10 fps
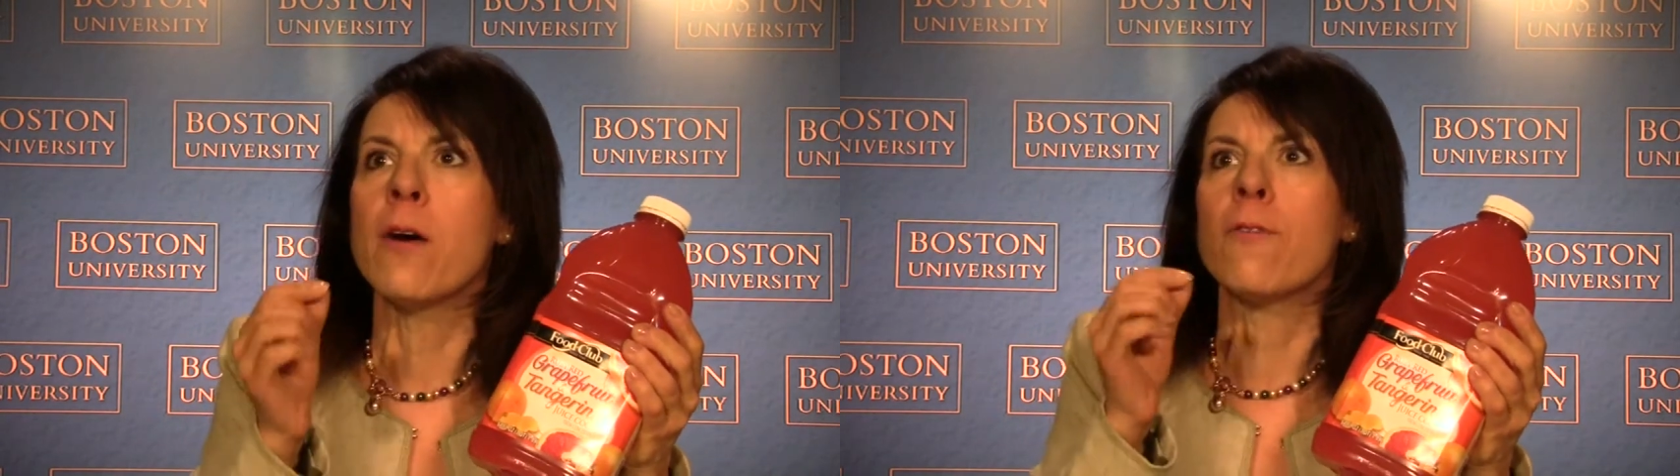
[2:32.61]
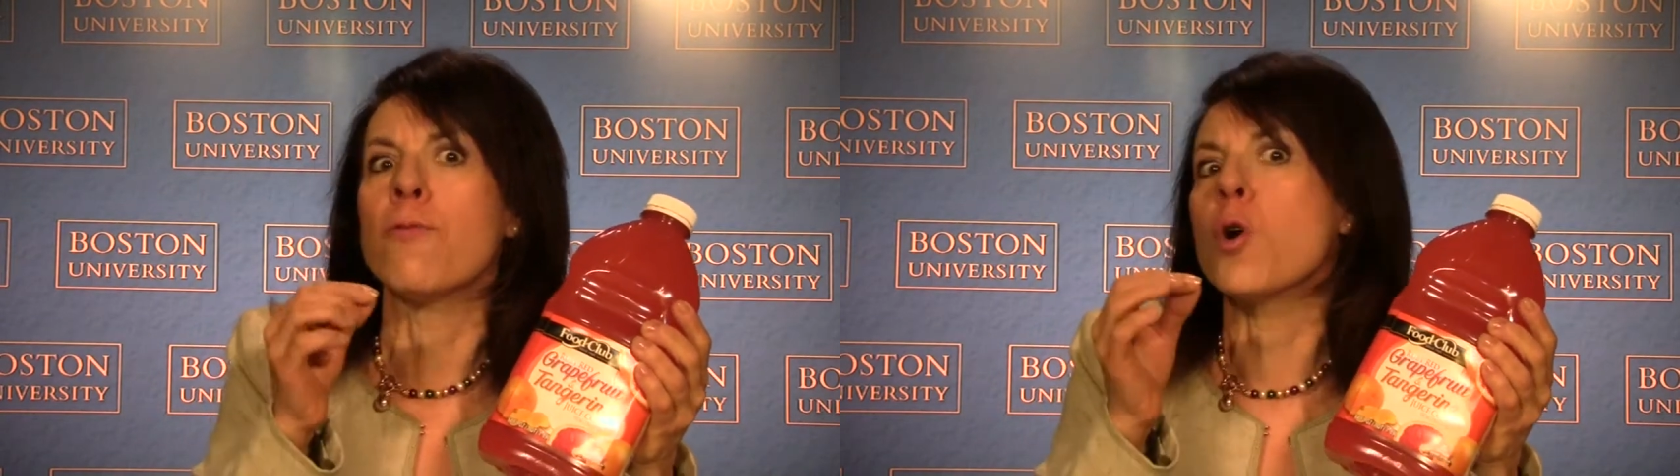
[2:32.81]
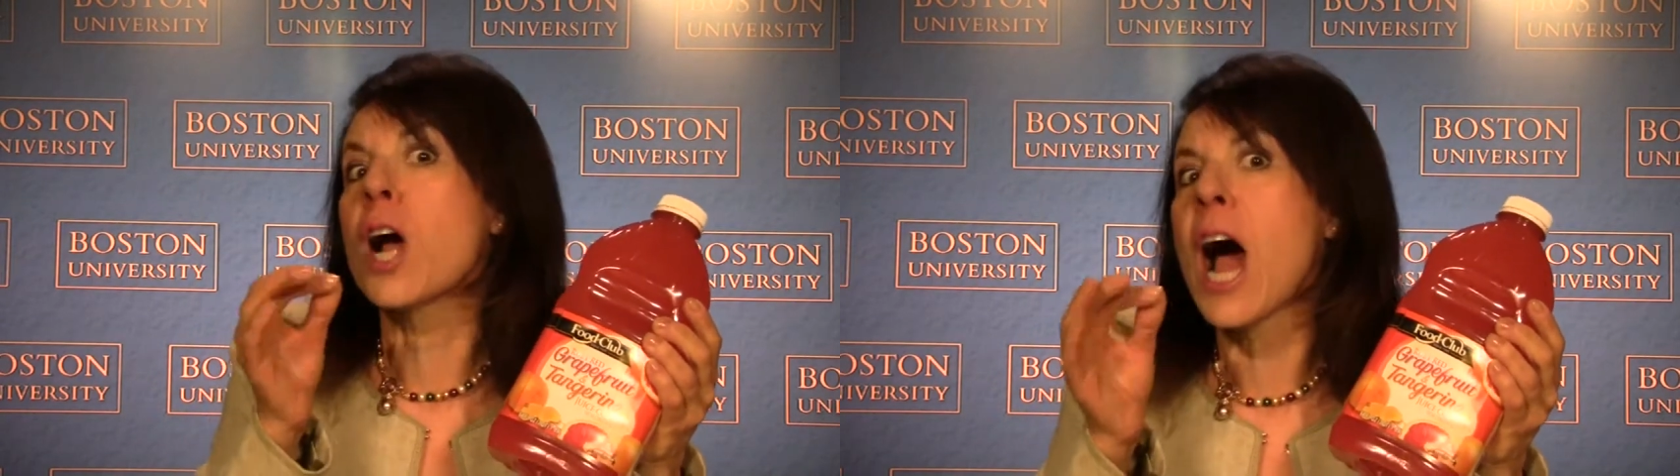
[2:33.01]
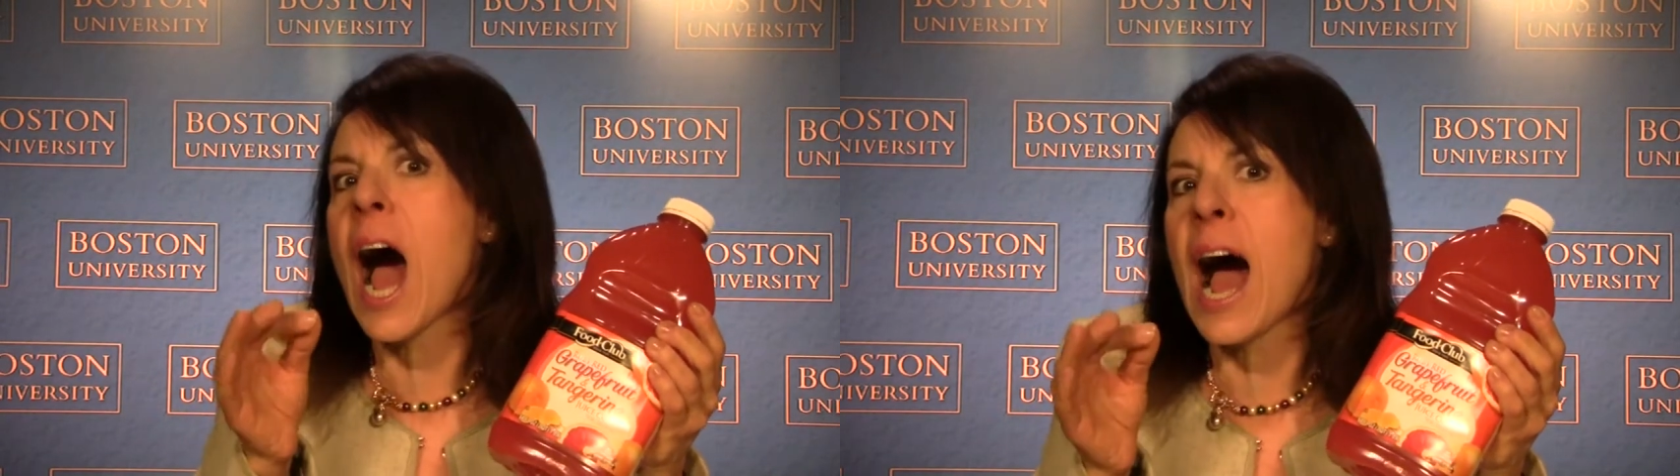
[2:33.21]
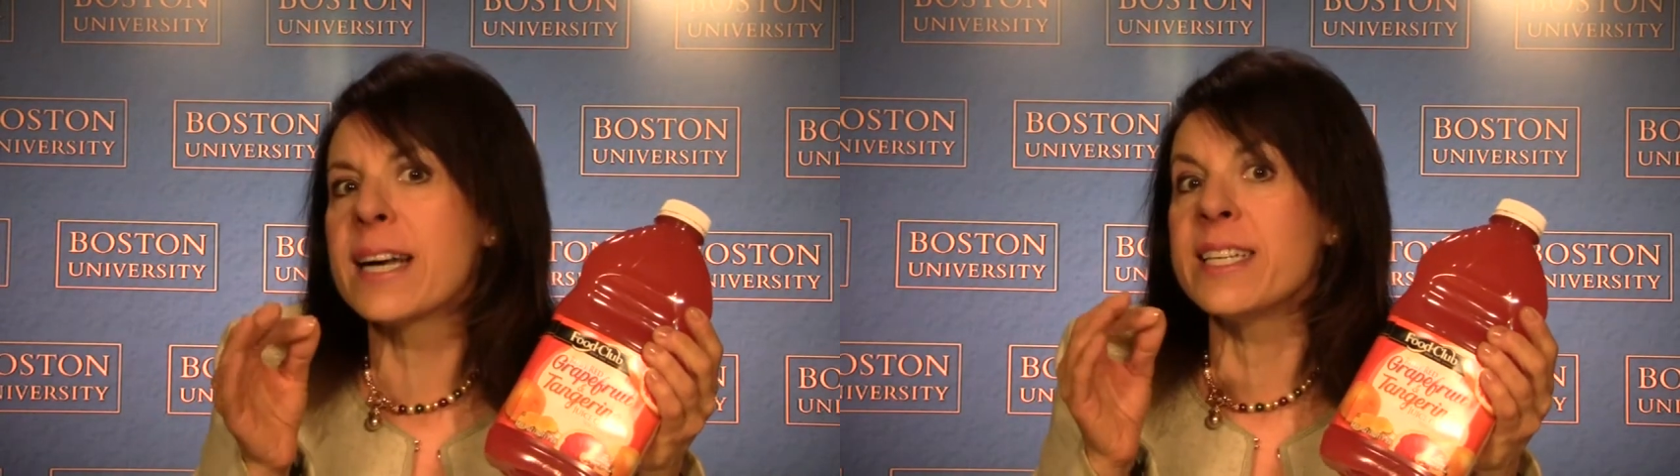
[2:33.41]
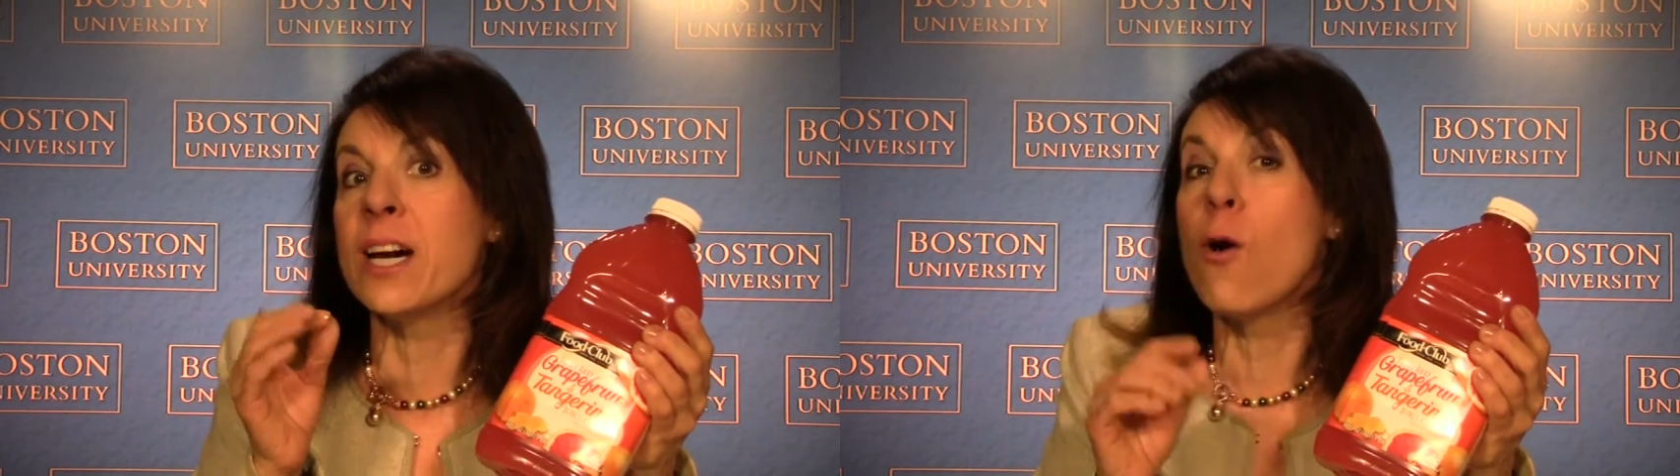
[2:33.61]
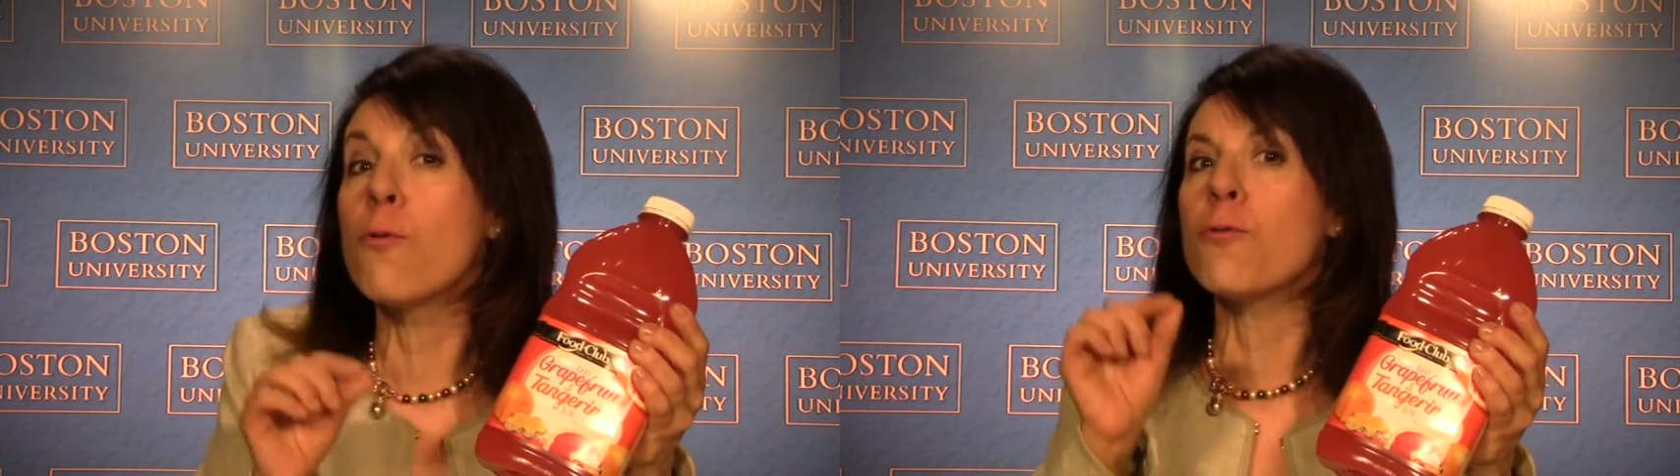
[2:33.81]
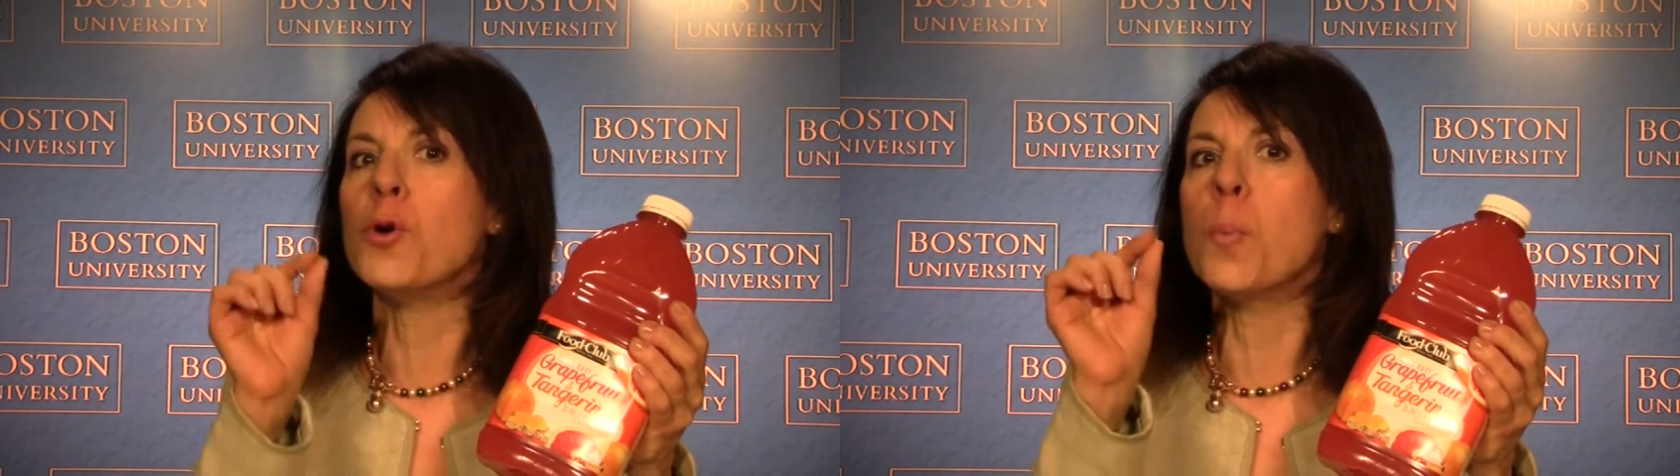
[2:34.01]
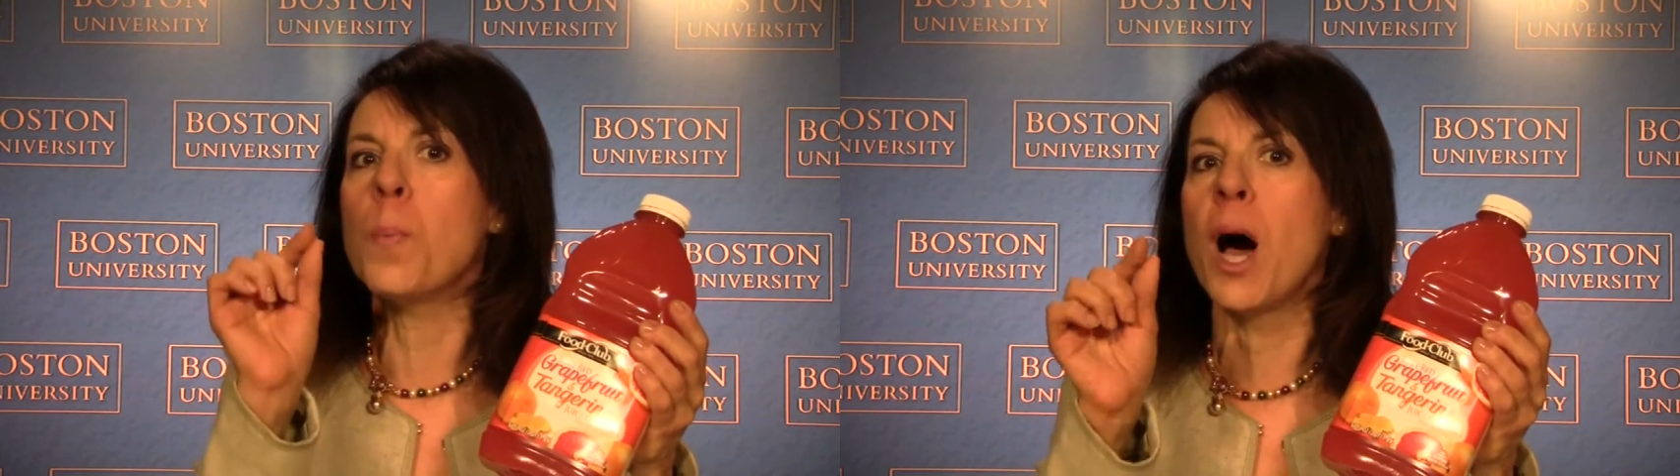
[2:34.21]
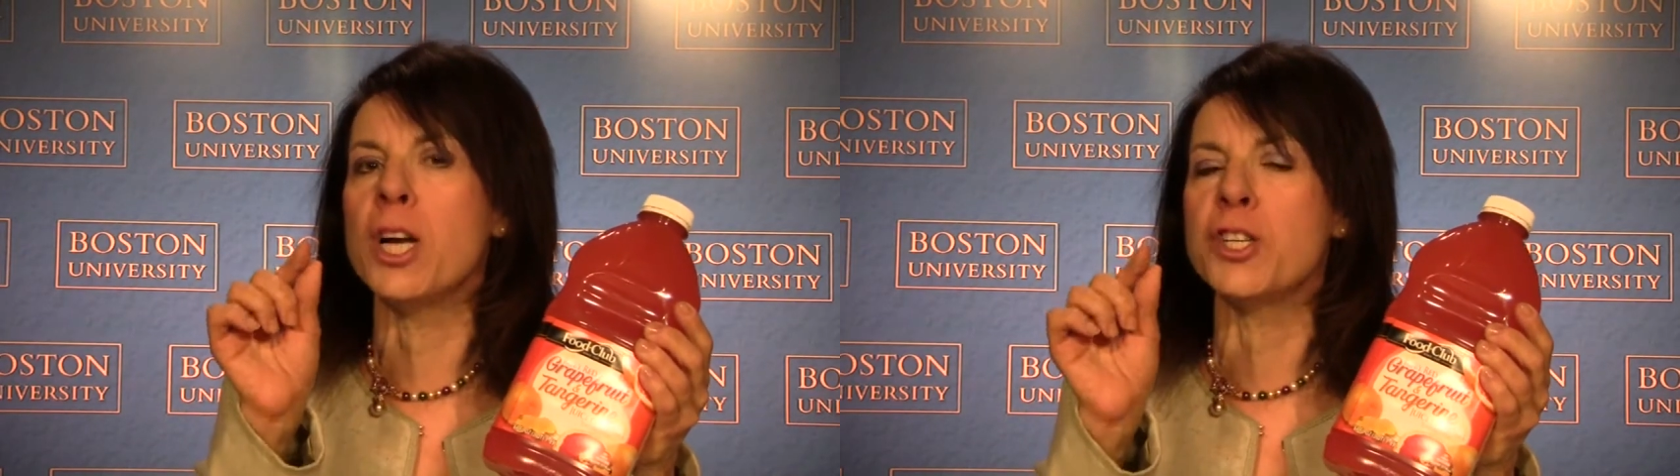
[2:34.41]
fruit cocktail, fruit
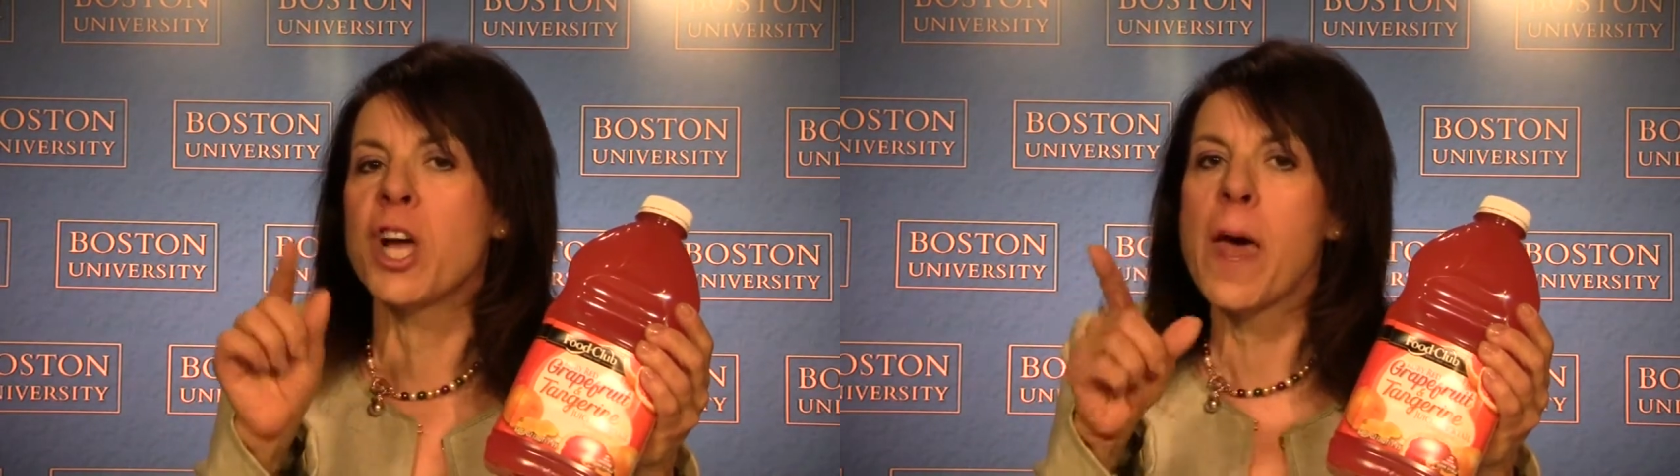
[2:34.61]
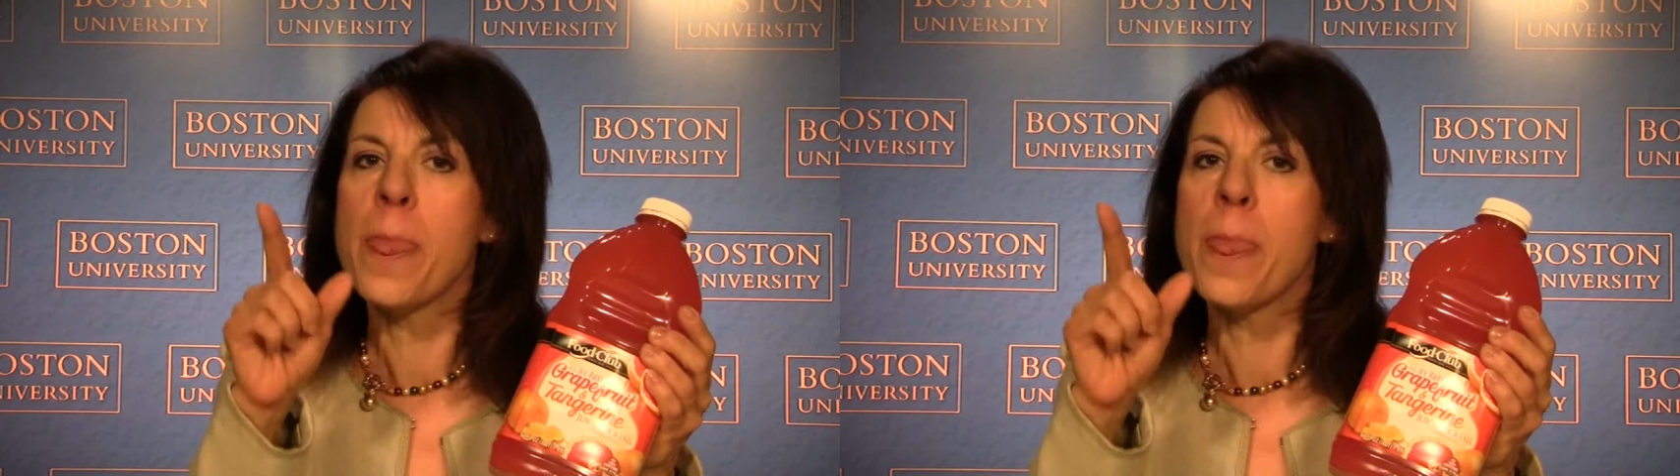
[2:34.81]
punch,